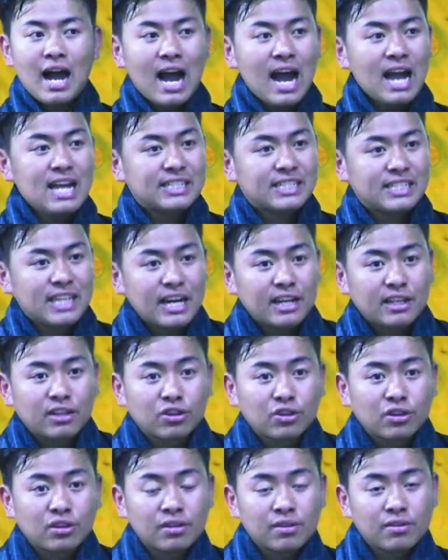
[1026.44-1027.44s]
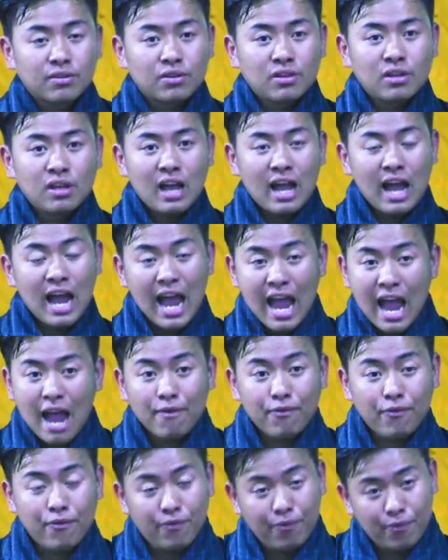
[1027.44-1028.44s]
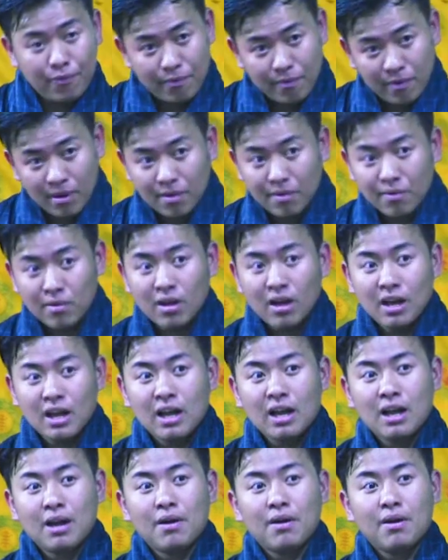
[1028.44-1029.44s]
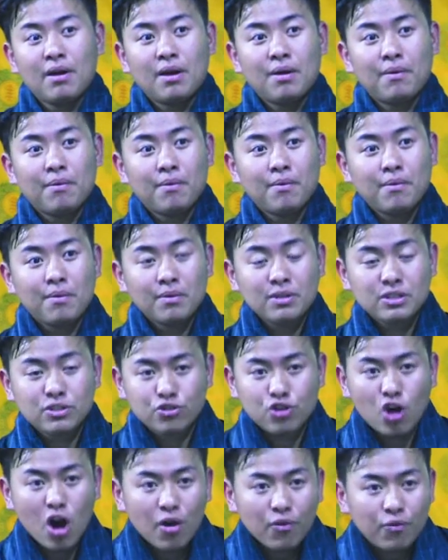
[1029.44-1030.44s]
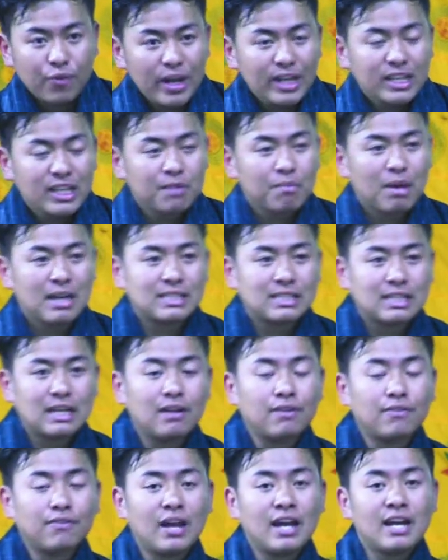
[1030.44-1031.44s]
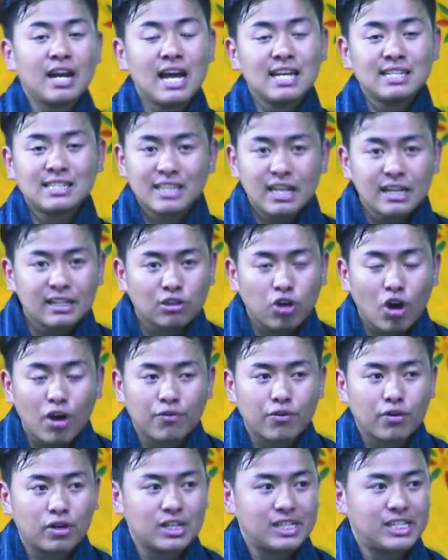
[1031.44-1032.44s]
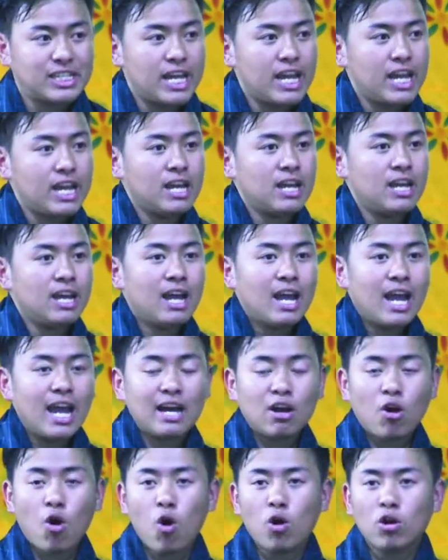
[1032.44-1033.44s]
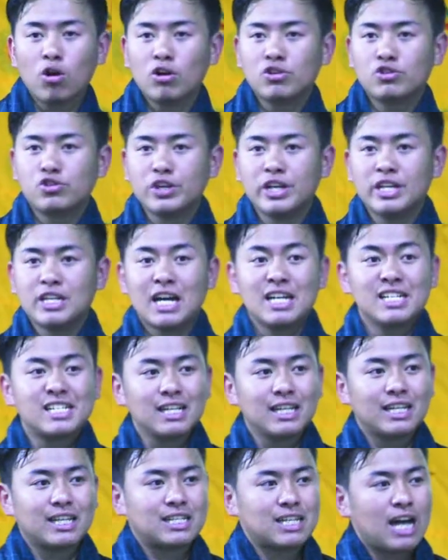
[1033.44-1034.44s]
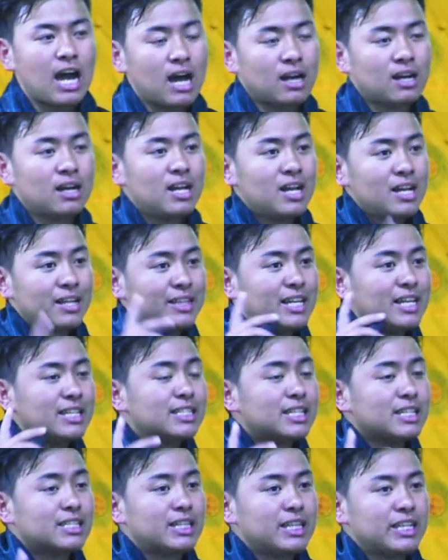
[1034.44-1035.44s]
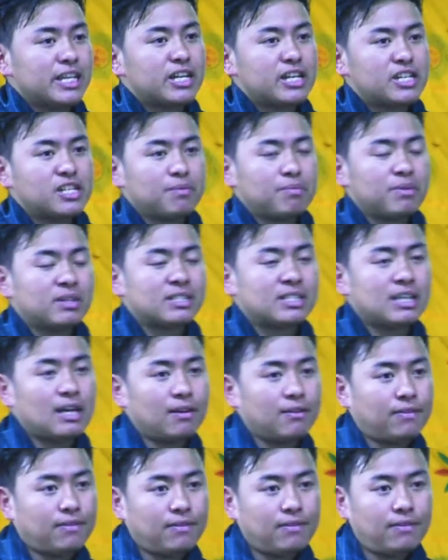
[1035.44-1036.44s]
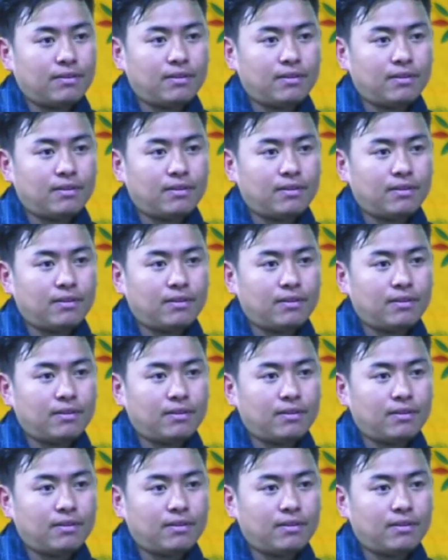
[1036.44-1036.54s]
I said I have strong faith in myself, and I set thought for a day and hold on to it until the dark. This is leadership in self.